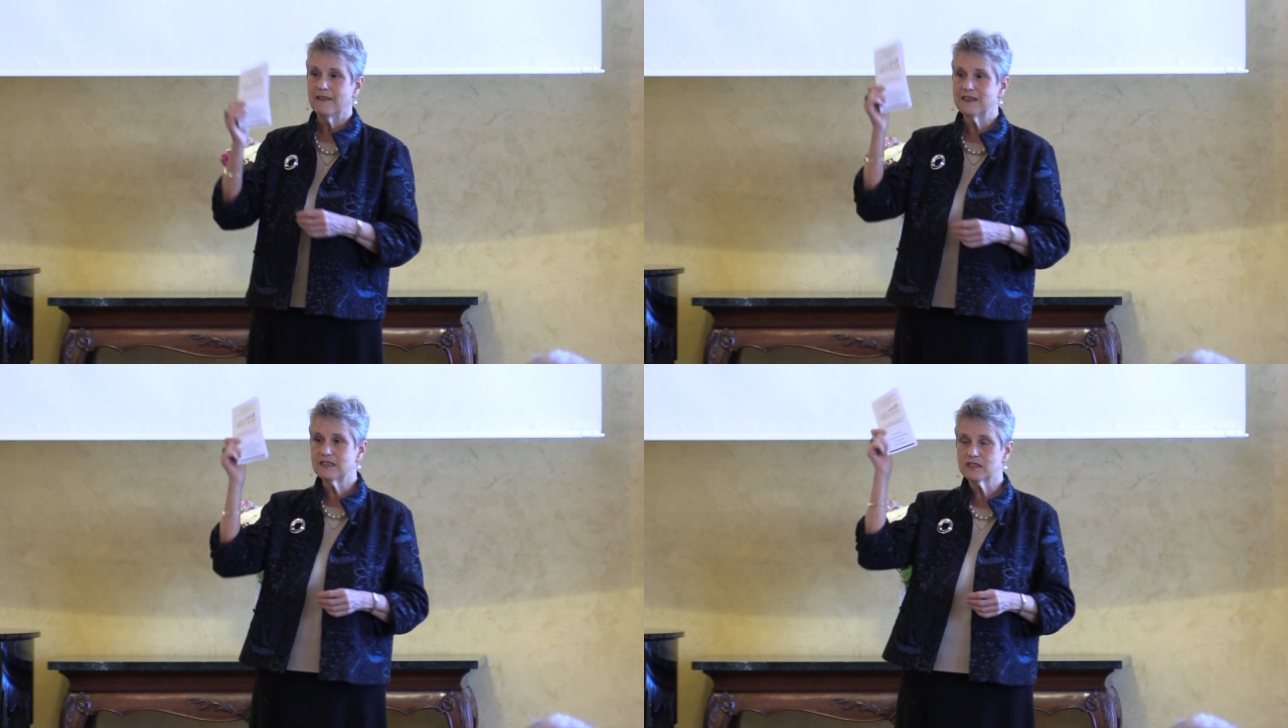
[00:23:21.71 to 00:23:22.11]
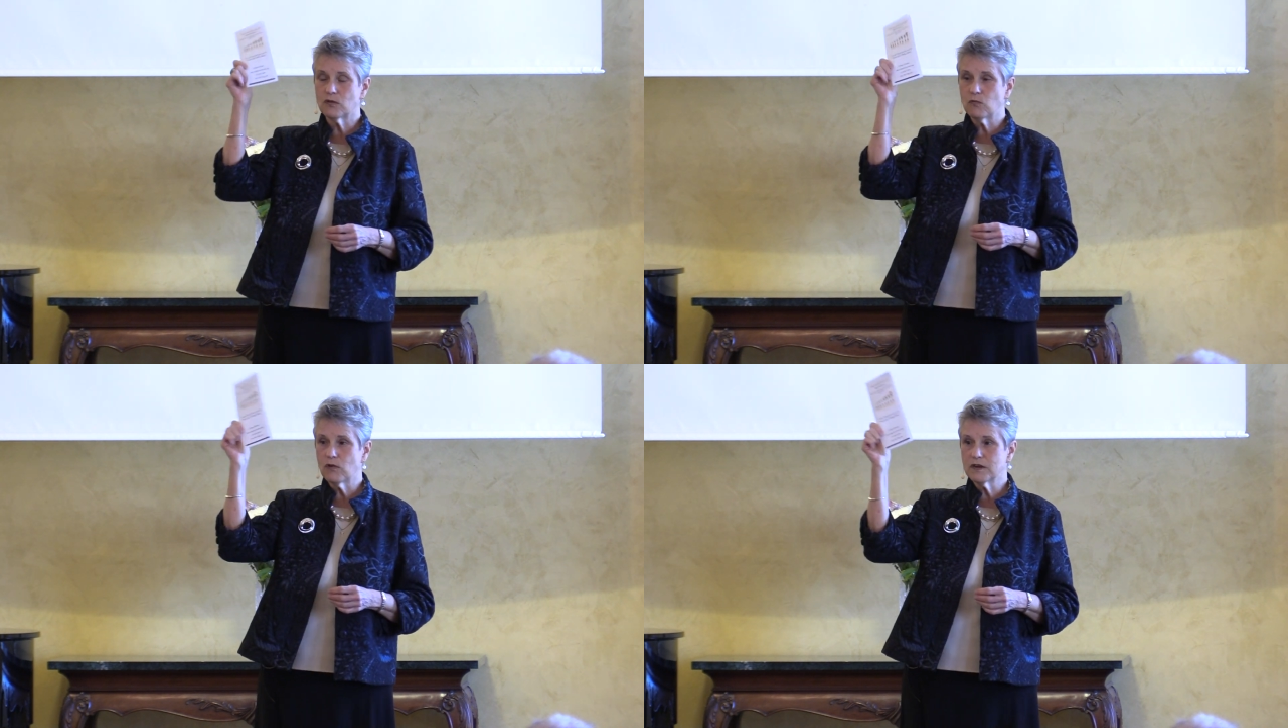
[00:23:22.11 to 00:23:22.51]
This is
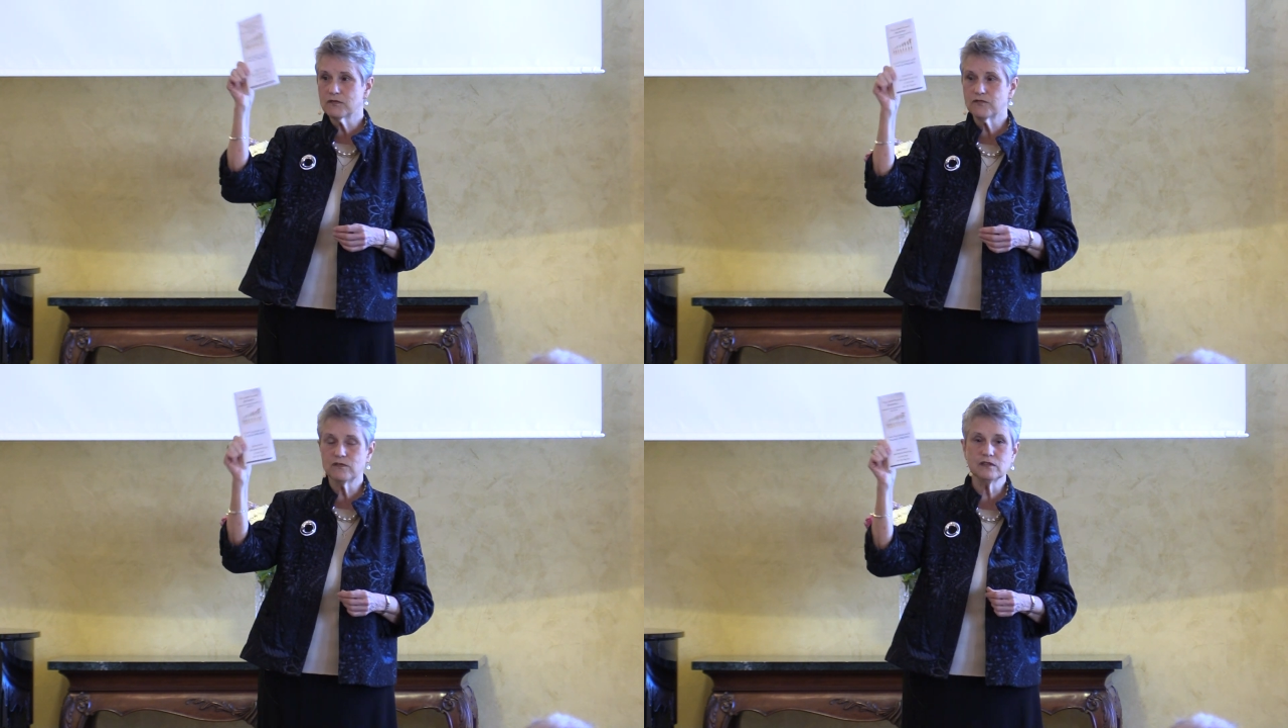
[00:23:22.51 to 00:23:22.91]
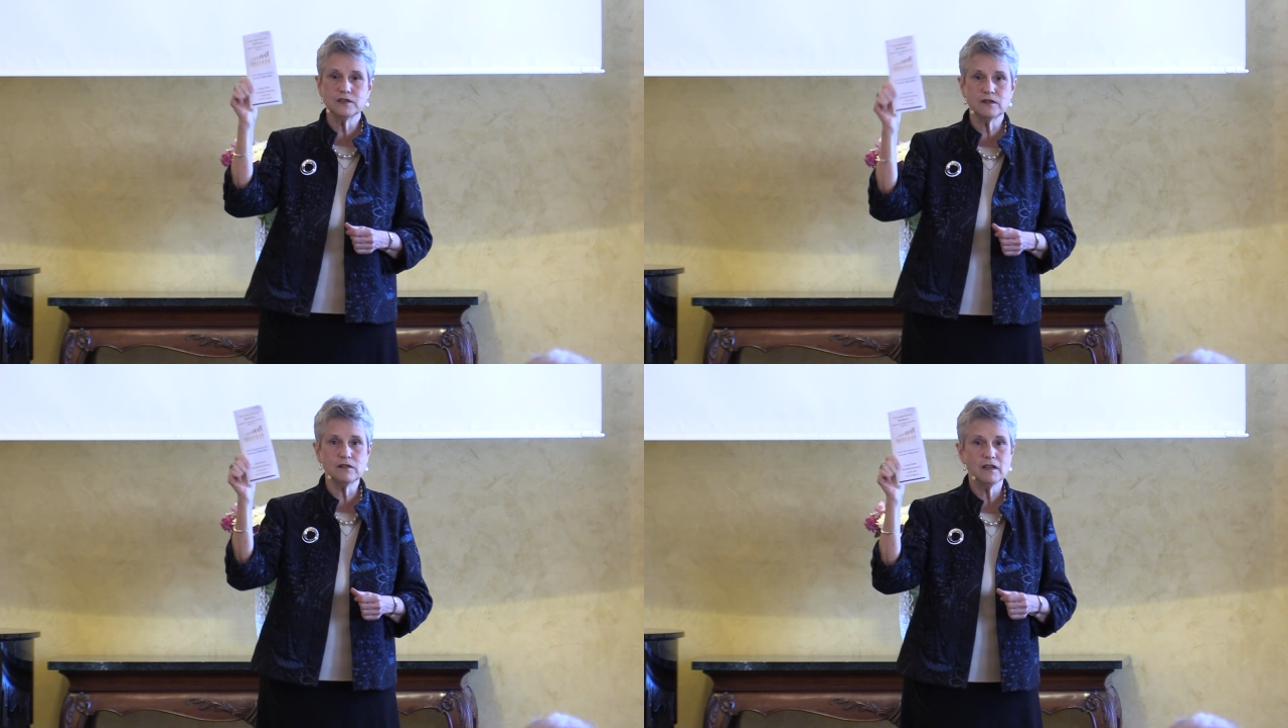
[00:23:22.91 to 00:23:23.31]
a wonderful
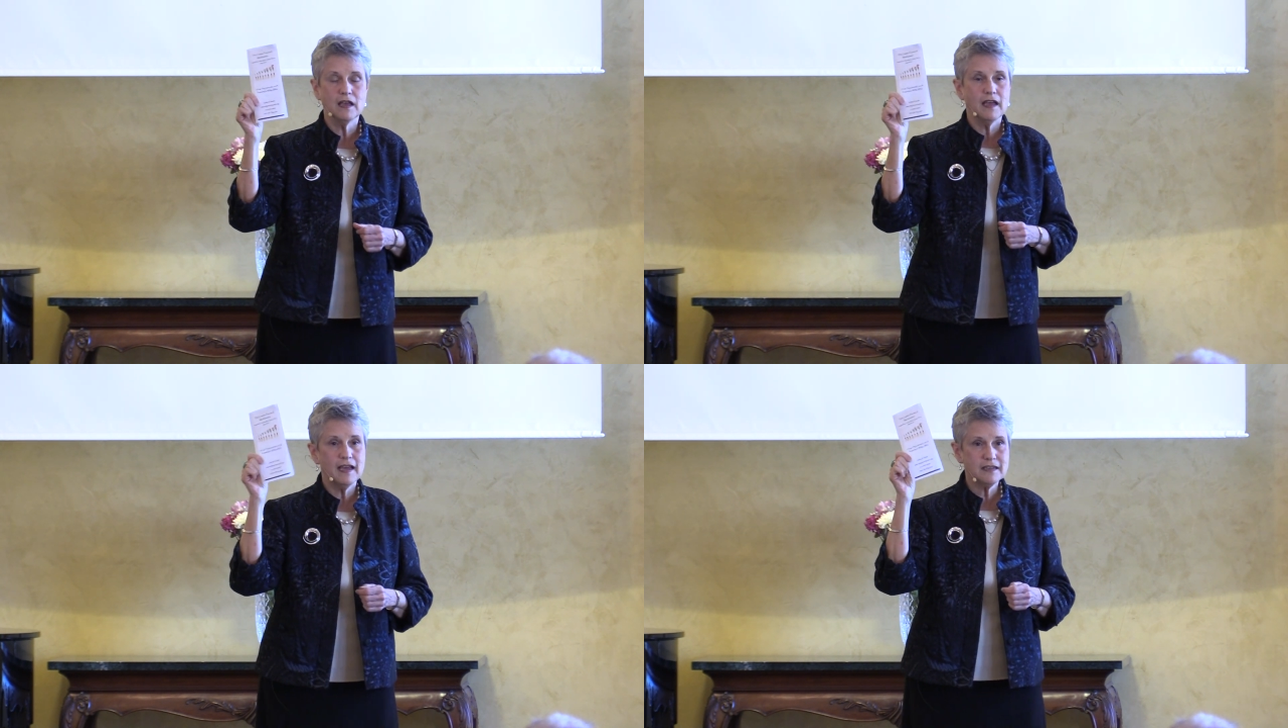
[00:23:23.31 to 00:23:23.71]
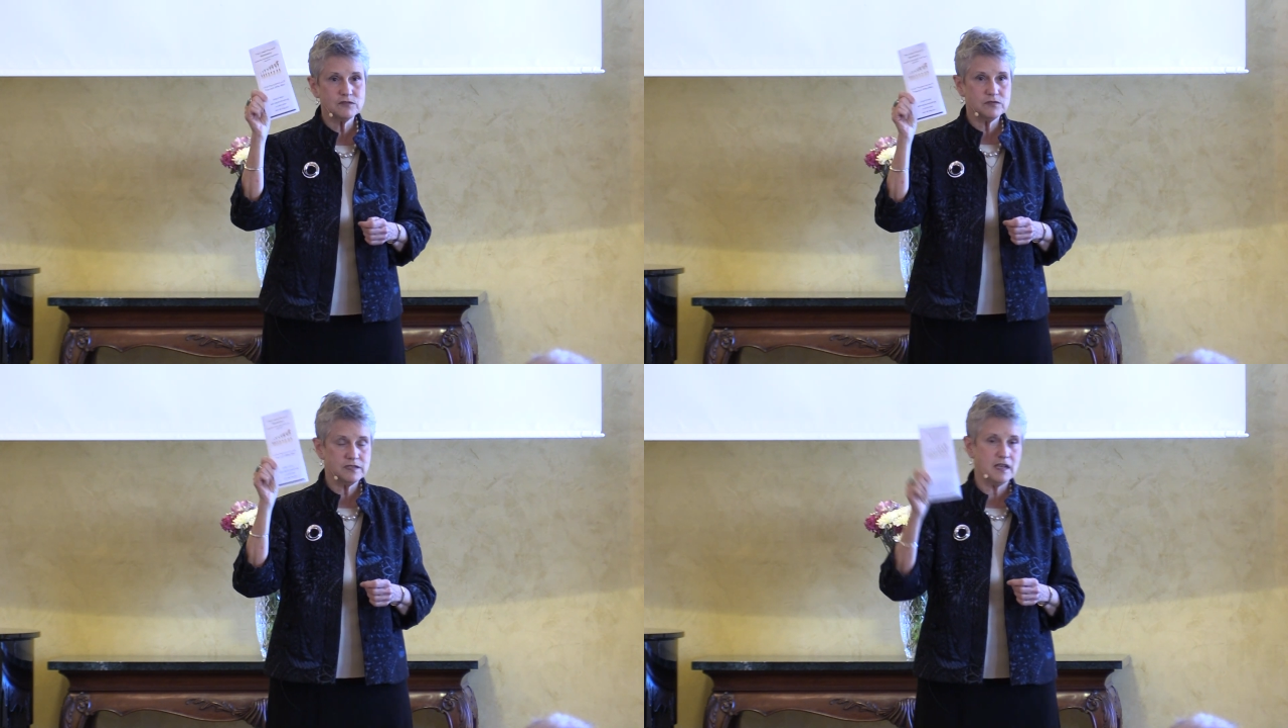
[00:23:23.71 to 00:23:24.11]
little
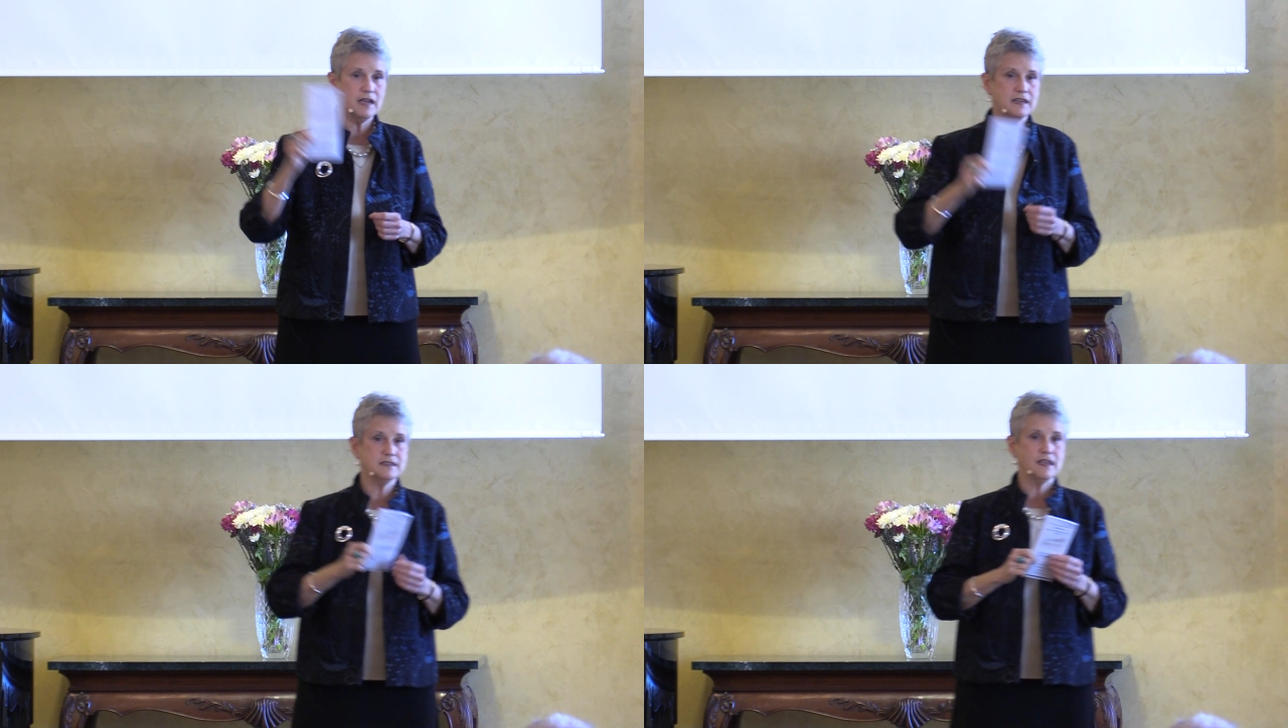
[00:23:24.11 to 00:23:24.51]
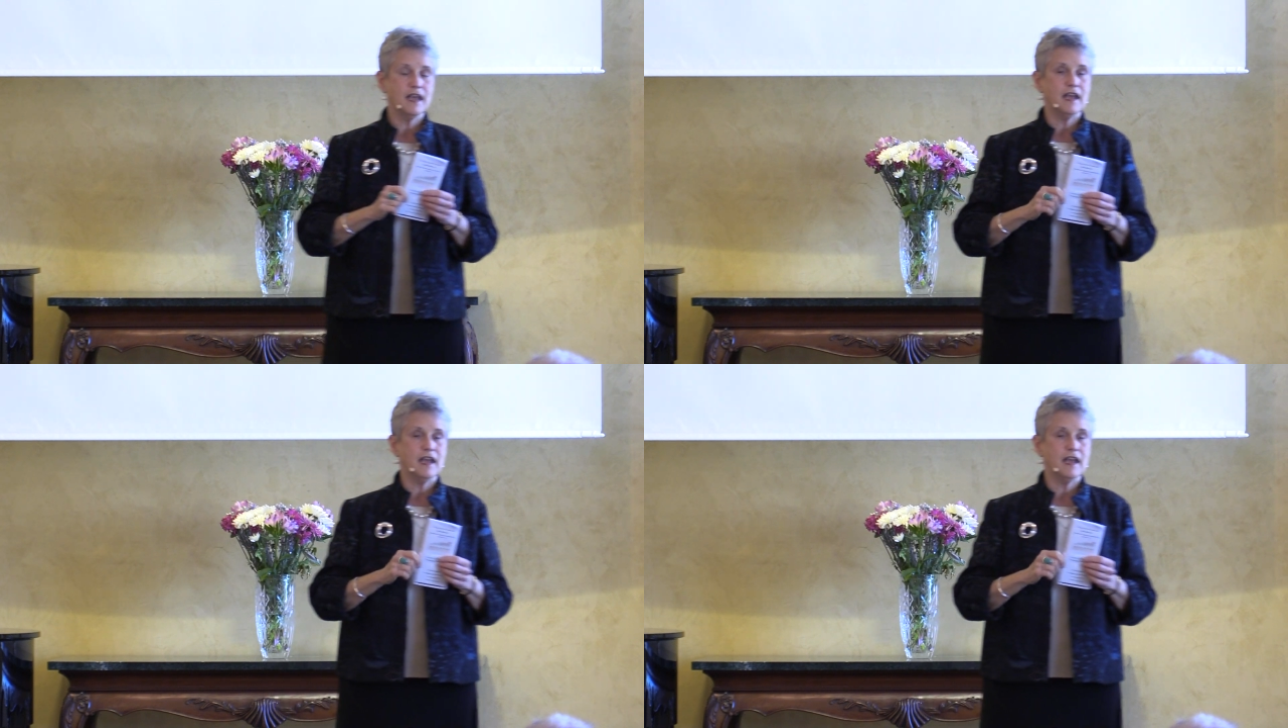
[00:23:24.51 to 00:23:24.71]
exercise